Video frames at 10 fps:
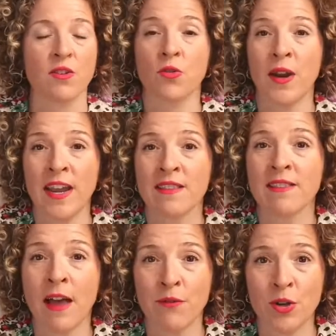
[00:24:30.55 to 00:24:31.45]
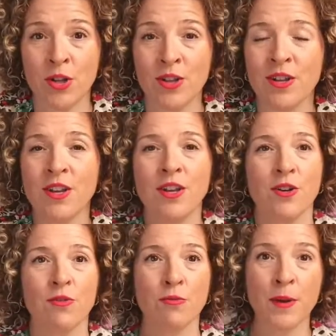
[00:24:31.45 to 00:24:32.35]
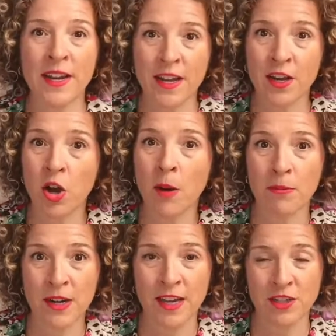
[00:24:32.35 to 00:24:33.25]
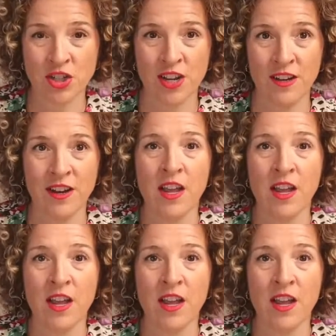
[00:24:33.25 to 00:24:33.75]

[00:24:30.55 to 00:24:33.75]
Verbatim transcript: grade level reading comprehension.